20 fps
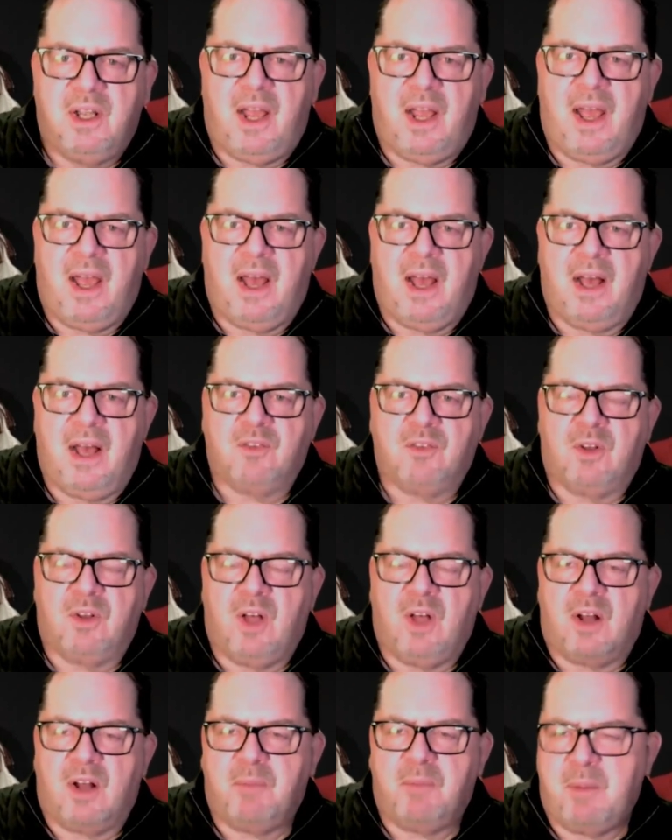as a
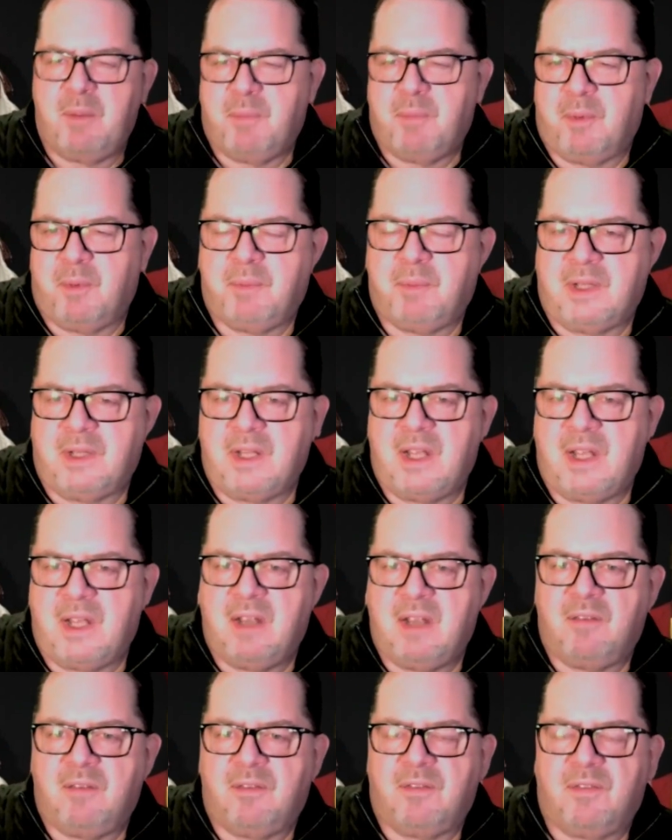lot of people
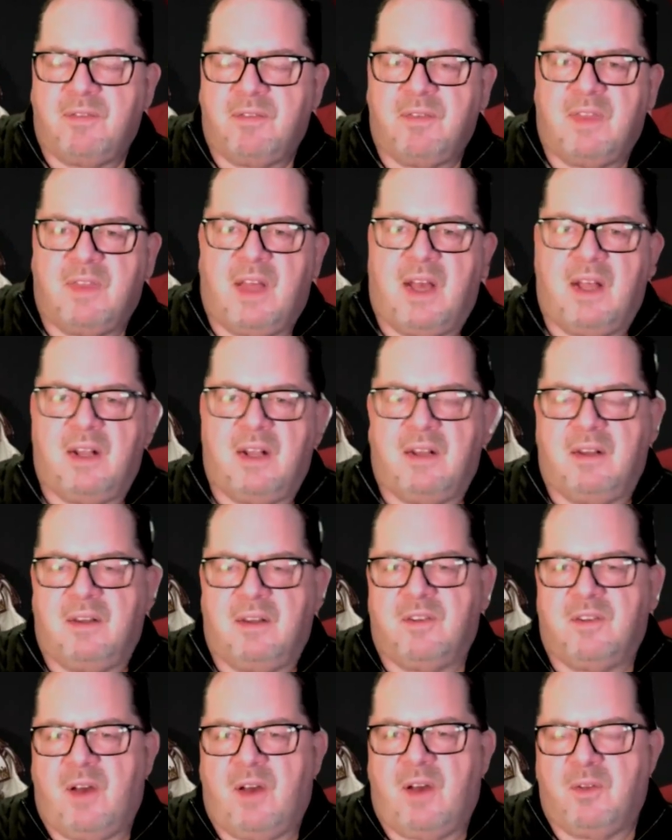believe
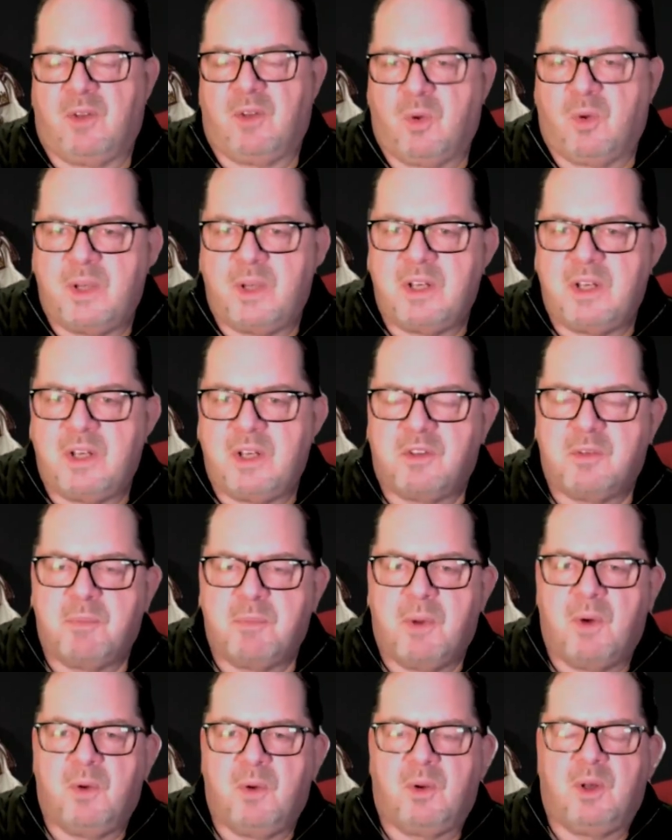that's how the Greeks
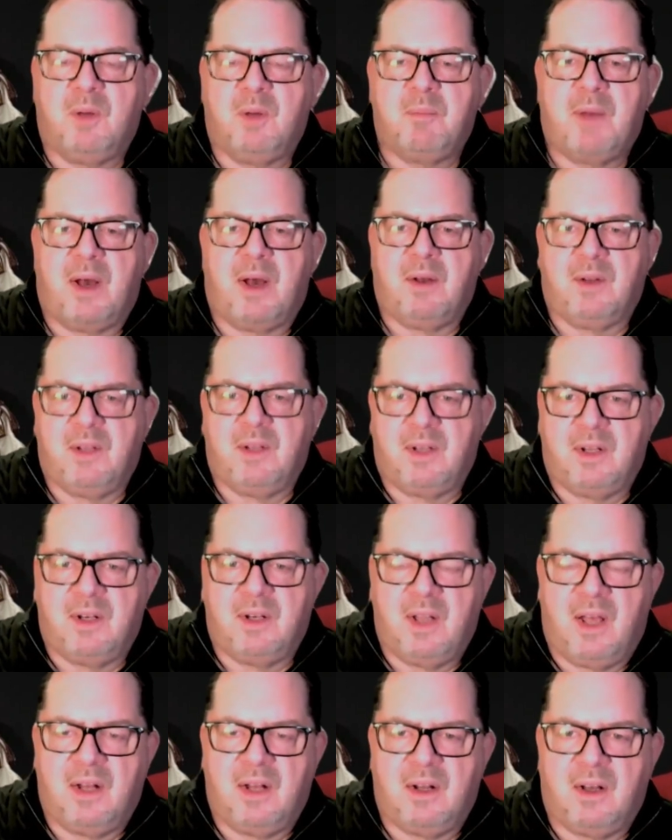spoke about it and,
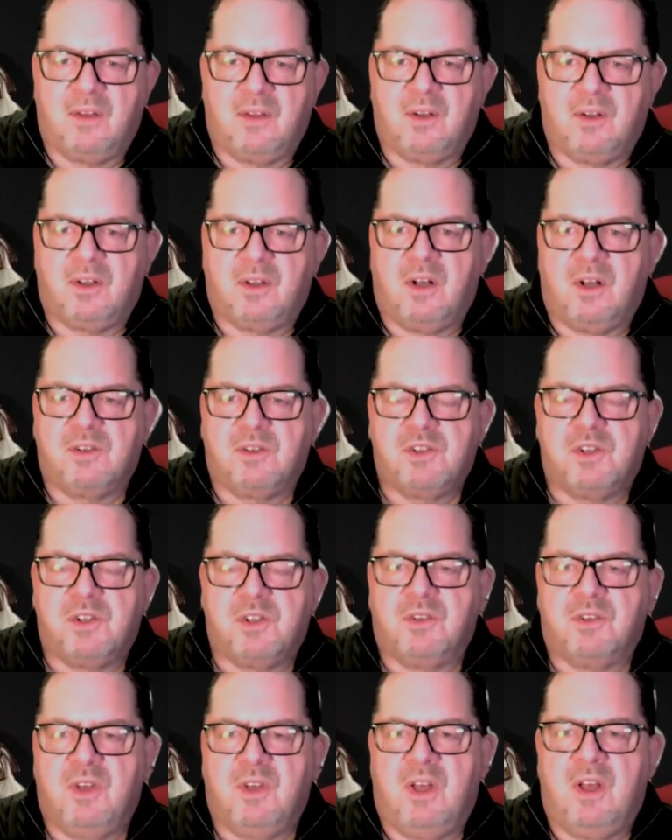and other
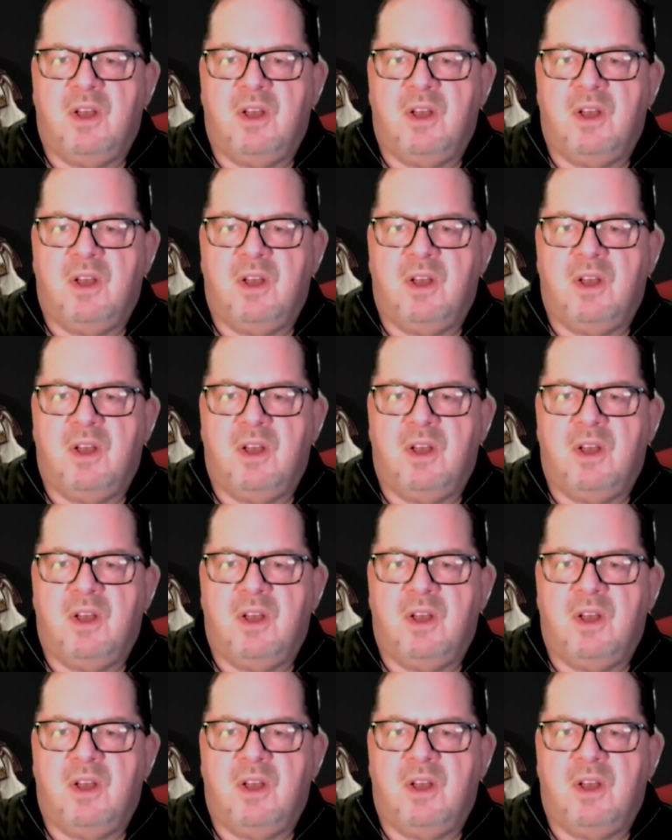cultures.